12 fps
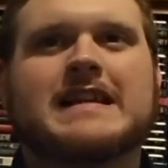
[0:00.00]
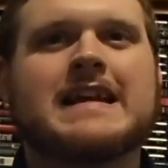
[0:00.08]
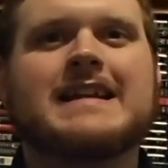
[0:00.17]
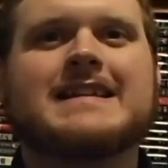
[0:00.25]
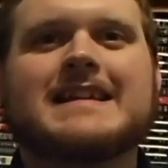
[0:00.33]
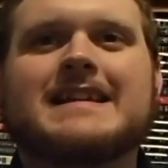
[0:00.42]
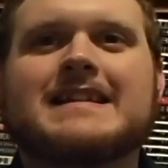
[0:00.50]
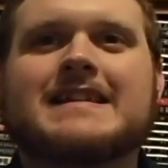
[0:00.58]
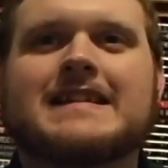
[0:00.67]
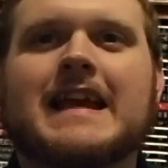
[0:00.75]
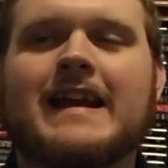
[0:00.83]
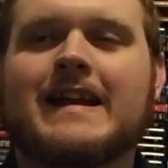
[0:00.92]
It is
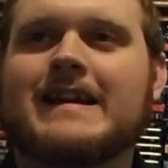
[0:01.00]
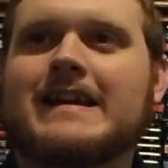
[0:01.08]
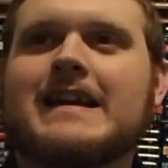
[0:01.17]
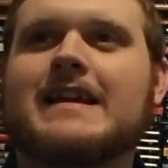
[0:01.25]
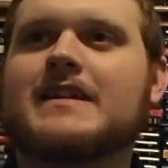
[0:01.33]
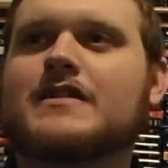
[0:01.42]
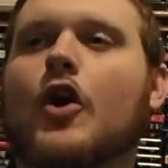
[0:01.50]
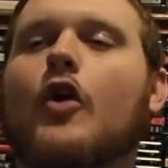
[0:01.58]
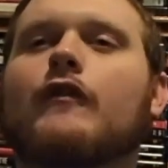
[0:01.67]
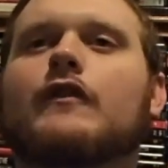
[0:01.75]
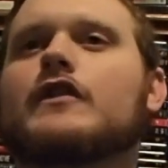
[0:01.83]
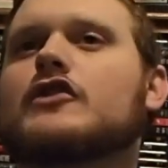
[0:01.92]
insanity. It is
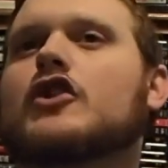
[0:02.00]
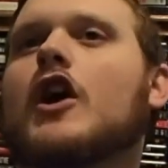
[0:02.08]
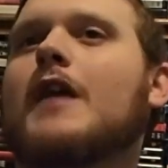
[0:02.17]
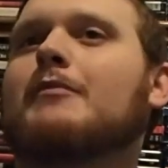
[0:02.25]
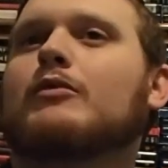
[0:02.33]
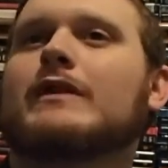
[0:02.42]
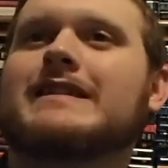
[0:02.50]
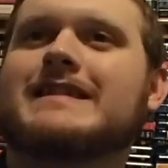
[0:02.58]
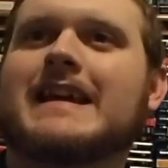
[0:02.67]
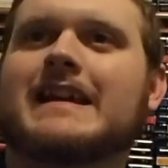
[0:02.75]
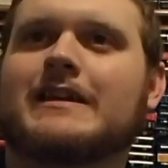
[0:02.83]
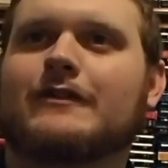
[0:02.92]
over-the-top
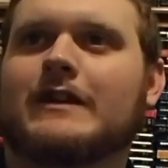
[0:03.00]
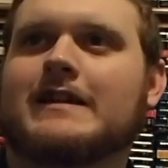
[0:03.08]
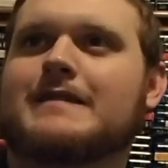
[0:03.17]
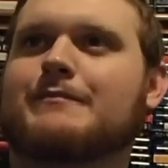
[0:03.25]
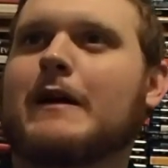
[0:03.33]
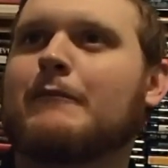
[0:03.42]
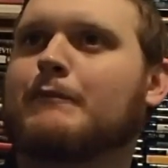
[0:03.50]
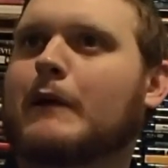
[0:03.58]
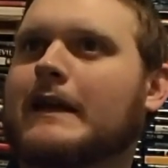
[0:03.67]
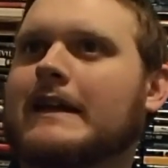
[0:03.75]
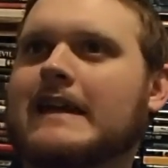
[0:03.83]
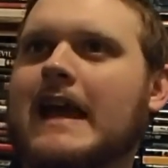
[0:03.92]
ridiculous.
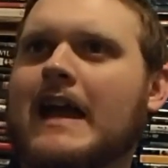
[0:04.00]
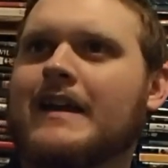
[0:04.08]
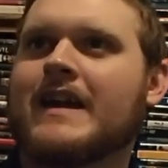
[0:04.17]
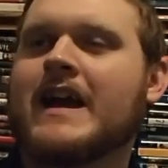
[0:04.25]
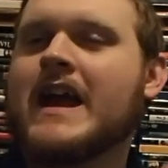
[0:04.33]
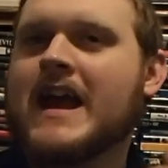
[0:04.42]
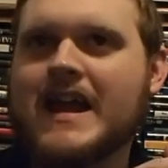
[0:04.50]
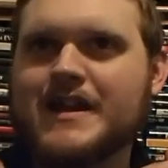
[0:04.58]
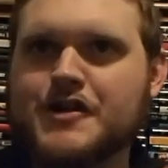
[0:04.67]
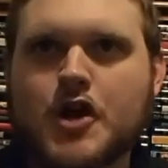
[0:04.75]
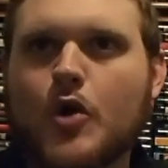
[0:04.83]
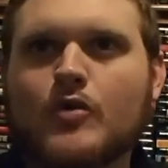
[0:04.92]
But again,
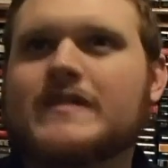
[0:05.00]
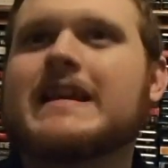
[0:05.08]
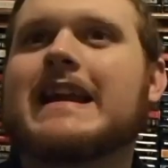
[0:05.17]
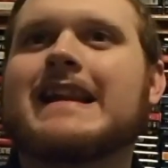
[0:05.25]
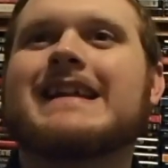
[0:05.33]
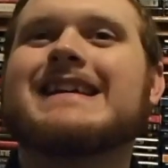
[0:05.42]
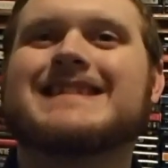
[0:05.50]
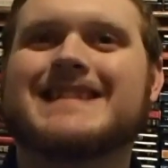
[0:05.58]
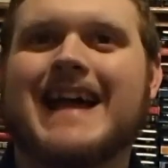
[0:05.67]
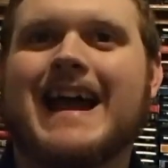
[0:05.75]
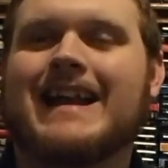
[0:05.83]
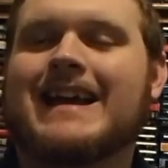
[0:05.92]
it knows that it is
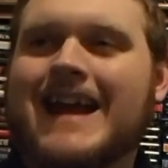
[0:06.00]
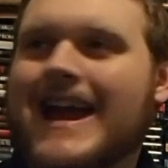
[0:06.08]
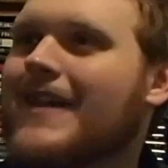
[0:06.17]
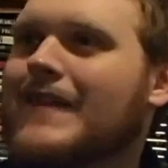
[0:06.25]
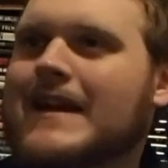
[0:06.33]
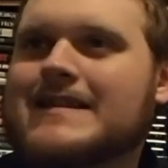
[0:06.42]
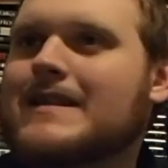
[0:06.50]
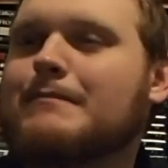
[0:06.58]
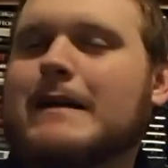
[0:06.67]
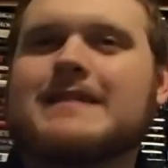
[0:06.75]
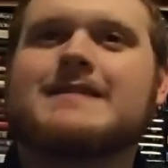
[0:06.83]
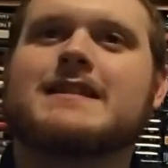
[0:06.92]
that. And that's the
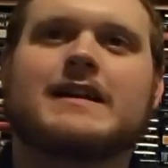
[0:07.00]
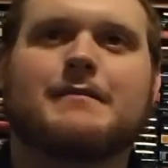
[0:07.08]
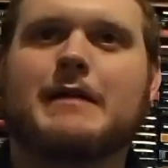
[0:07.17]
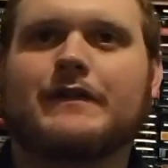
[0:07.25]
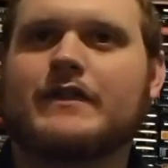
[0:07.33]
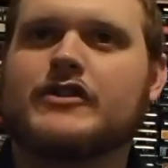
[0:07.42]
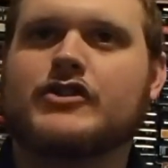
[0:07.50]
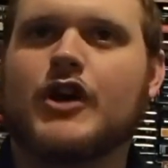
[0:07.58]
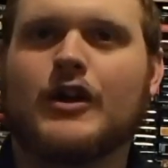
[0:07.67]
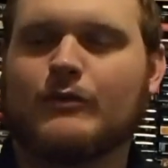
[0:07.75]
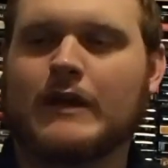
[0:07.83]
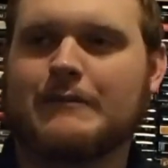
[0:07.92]
best thing about these
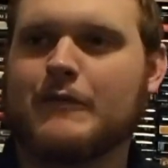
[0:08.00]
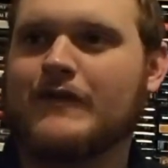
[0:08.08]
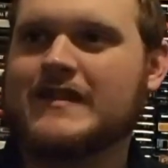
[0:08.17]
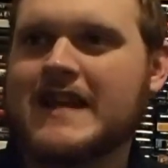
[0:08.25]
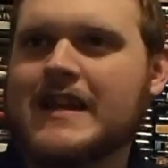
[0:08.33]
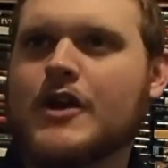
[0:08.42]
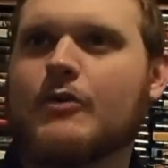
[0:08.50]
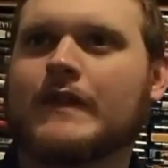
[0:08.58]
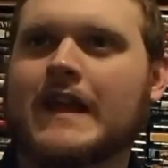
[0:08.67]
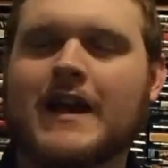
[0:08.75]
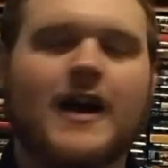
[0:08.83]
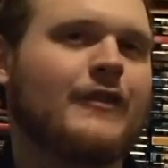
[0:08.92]
John Wick movies. They know what
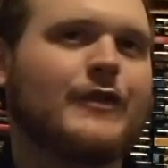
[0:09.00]
they are.